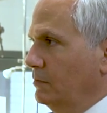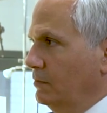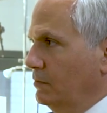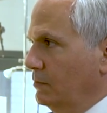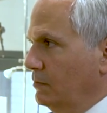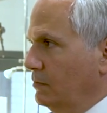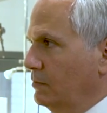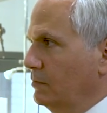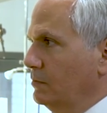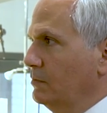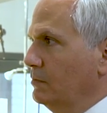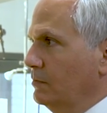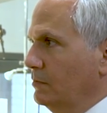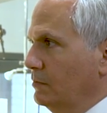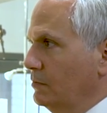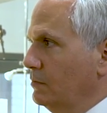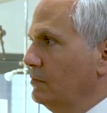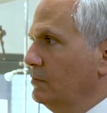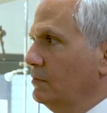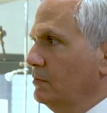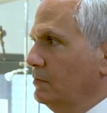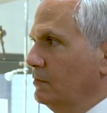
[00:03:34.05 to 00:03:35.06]

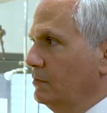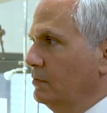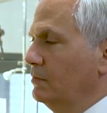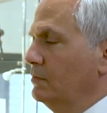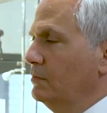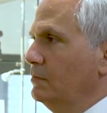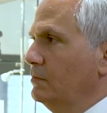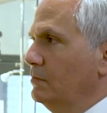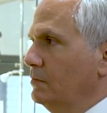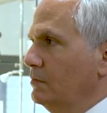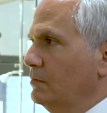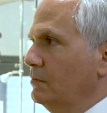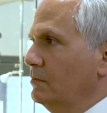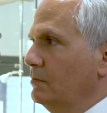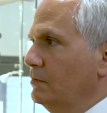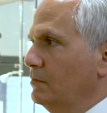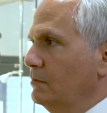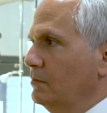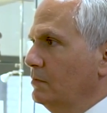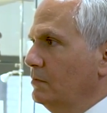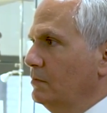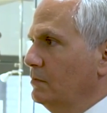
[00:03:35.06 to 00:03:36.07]

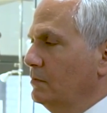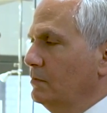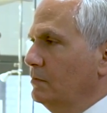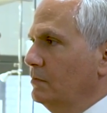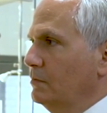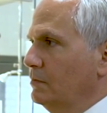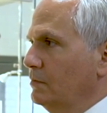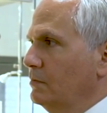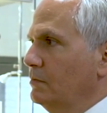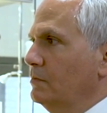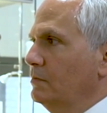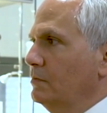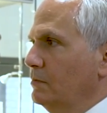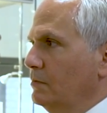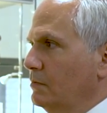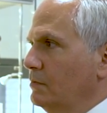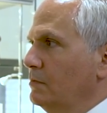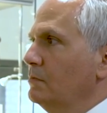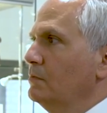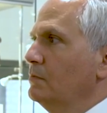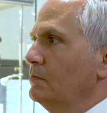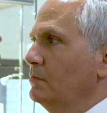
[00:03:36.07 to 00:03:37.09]

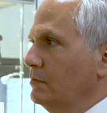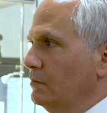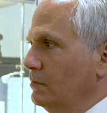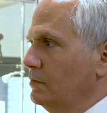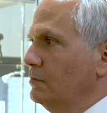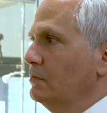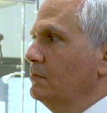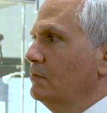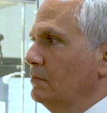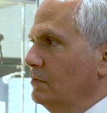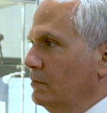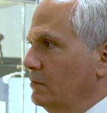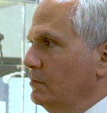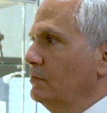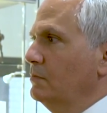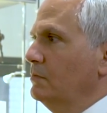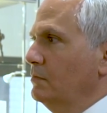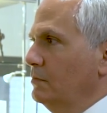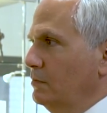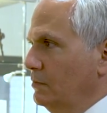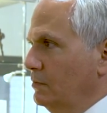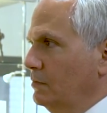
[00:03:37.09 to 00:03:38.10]

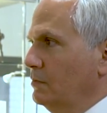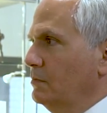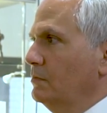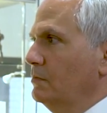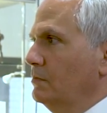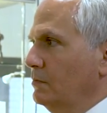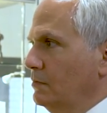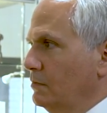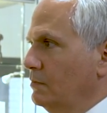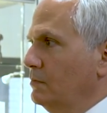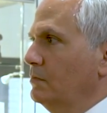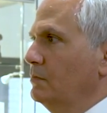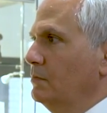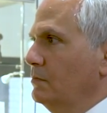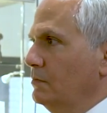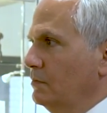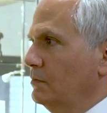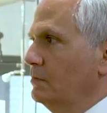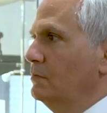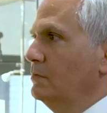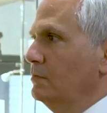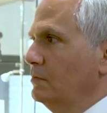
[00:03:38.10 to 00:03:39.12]

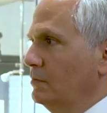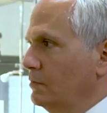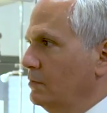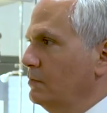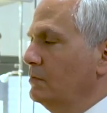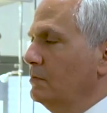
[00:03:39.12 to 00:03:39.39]
(silent)